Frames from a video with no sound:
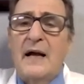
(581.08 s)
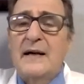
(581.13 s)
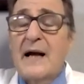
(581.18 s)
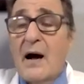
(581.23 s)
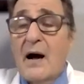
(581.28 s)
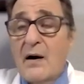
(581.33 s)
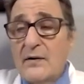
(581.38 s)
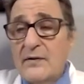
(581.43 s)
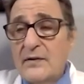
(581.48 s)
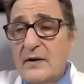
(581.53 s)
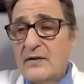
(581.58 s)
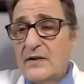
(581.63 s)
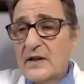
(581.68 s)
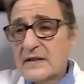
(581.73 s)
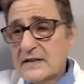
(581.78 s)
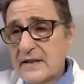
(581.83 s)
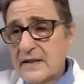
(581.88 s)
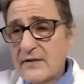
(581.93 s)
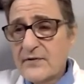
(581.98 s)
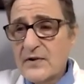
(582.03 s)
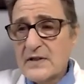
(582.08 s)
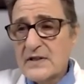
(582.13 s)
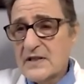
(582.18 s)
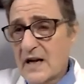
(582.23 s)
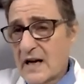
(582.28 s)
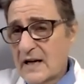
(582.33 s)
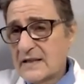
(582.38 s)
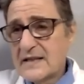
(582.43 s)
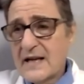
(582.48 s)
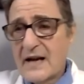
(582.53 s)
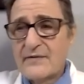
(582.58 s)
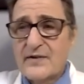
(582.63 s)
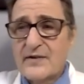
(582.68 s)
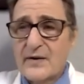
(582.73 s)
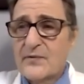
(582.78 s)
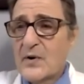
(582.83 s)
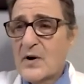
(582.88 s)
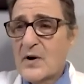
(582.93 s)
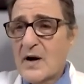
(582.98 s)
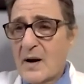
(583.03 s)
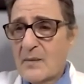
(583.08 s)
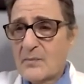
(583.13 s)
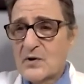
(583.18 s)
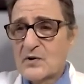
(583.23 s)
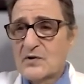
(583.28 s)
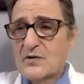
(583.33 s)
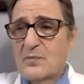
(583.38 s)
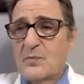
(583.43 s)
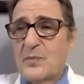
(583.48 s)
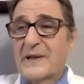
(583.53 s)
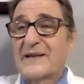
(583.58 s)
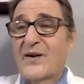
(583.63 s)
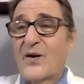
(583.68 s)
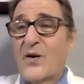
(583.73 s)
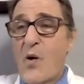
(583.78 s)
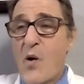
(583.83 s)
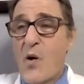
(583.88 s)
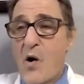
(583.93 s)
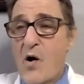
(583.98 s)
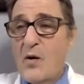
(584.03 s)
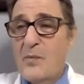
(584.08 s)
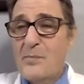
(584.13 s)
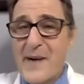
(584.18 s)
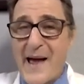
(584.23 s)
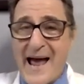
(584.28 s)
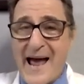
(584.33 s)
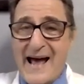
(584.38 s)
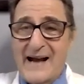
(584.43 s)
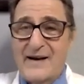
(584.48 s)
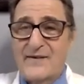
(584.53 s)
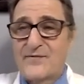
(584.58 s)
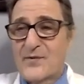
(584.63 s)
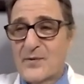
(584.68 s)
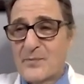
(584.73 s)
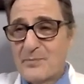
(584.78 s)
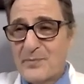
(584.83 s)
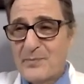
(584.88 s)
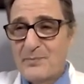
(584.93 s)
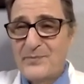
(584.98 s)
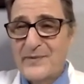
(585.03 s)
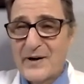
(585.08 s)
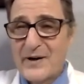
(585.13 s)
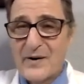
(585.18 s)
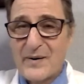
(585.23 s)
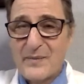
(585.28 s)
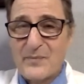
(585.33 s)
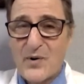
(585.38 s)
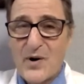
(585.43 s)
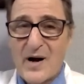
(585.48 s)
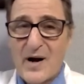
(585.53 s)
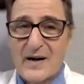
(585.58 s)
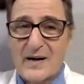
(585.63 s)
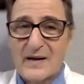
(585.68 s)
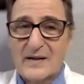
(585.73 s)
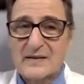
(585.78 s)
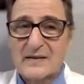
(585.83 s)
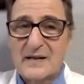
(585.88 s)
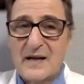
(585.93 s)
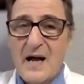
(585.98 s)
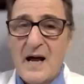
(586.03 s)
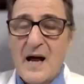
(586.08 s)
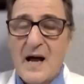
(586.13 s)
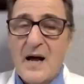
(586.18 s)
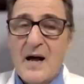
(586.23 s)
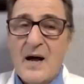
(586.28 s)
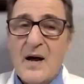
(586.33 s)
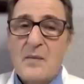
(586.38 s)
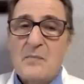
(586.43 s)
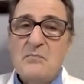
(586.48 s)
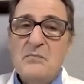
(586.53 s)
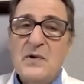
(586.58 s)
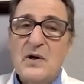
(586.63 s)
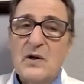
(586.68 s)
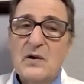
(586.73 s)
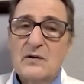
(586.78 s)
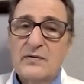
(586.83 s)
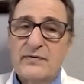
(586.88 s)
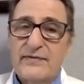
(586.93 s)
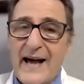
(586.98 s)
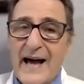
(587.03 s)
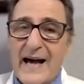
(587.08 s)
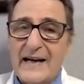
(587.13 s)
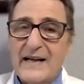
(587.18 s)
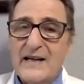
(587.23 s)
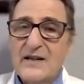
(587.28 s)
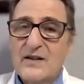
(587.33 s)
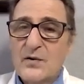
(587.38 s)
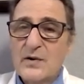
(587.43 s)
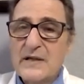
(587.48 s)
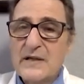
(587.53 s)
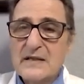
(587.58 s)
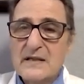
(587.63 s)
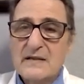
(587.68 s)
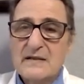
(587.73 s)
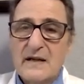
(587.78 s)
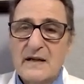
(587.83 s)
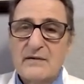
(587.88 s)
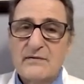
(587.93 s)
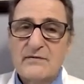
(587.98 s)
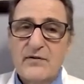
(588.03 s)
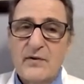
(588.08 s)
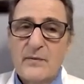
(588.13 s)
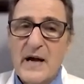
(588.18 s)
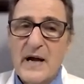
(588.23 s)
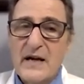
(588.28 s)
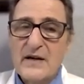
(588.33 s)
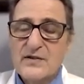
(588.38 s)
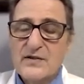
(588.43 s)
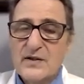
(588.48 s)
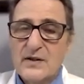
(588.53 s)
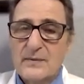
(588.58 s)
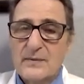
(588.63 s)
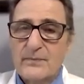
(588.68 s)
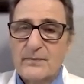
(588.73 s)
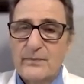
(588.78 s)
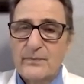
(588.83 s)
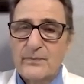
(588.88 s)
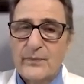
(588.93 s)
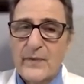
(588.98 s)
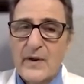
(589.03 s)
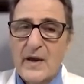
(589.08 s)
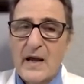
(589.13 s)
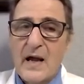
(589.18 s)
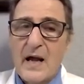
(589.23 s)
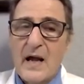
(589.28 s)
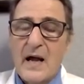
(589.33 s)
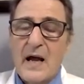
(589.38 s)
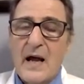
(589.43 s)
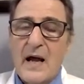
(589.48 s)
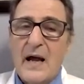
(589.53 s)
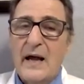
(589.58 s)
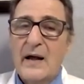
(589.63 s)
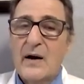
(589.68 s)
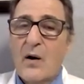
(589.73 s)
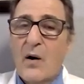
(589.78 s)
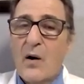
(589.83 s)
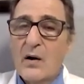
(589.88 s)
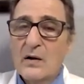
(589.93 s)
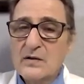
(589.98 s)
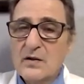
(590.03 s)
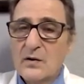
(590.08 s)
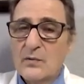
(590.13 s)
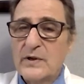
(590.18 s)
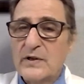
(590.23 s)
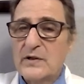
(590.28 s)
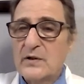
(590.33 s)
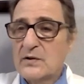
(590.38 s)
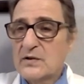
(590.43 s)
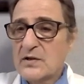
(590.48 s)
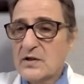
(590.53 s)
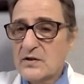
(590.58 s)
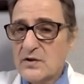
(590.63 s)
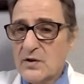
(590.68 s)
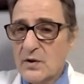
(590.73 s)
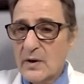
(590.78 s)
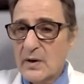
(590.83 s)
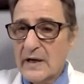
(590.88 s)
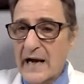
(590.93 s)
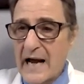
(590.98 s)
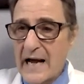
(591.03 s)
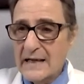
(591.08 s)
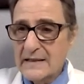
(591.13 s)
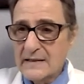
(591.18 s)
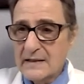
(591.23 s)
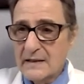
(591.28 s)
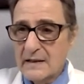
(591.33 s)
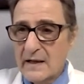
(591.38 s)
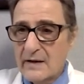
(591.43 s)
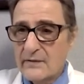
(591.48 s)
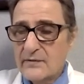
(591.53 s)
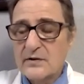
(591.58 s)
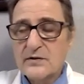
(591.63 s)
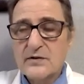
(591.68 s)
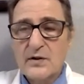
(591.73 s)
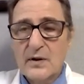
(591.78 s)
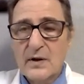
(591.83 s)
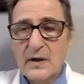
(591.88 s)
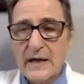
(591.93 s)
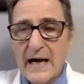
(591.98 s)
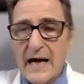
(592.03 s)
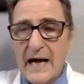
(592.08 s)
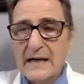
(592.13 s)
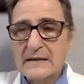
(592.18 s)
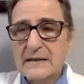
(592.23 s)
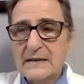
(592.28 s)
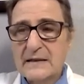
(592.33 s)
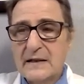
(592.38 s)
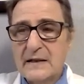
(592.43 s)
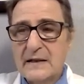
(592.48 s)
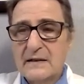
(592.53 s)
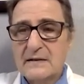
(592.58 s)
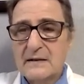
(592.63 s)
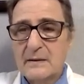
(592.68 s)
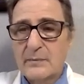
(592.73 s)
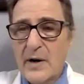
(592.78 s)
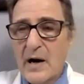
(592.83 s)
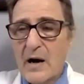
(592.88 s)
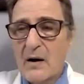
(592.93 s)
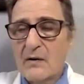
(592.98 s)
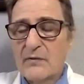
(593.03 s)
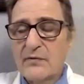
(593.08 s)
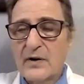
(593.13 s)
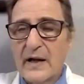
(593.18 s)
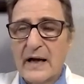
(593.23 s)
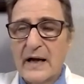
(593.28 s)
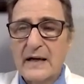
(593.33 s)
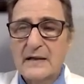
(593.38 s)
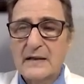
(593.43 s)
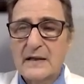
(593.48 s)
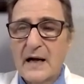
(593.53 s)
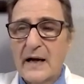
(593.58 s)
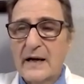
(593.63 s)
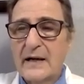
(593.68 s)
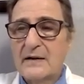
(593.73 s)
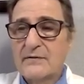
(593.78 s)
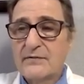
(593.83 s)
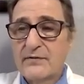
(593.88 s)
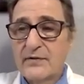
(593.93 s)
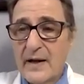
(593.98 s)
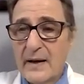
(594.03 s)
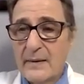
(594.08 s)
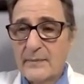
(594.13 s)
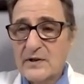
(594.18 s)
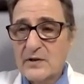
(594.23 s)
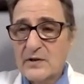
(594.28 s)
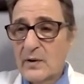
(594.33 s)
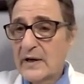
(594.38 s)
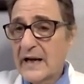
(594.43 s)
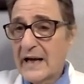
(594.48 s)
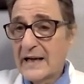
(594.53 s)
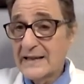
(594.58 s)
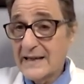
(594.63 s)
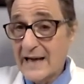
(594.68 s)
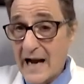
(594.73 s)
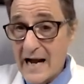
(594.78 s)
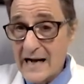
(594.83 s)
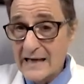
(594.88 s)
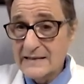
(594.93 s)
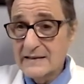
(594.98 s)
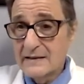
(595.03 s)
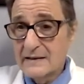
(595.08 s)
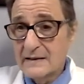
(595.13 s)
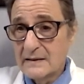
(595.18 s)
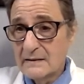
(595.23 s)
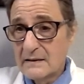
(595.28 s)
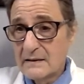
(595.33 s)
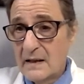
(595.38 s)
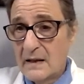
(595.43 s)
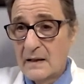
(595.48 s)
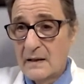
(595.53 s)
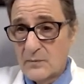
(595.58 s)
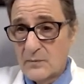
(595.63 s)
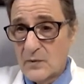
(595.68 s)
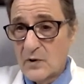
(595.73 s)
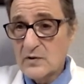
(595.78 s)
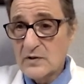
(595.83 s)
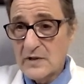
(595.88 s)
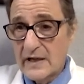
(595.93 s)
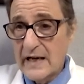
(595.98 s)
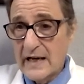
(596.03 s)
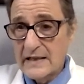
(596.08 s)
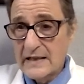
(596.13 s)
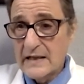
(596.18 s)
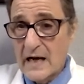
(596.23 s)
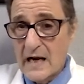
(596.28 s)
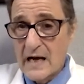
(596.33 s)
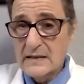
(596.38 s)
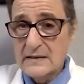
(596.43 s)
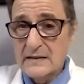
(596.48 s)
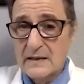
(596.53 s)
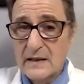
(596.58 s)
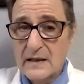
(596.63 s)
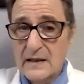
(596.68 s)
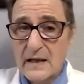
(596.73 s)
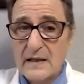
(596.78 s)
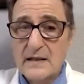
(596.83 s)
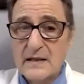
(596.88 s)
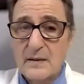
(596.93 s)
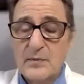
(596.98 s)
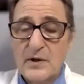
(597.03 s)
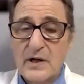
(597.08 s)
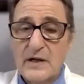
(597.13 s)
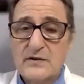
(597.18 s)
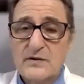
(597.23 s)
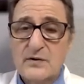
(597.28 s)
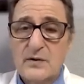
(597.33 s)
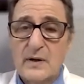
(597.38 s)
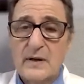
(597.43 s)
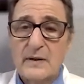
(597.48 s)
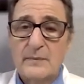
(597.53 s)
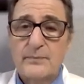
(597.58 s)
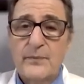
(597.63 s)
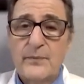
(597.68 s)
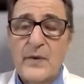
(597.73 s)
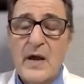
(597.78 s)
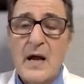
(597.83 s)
Now, there's different studies have different numbers, but they're all bad for dairy products. Milk fat increases inflammation. It also reduces uric acid levels. Uric acid is a powerful anti inflammatory and antioxidant mostly an antioxidant, in the bloodstream.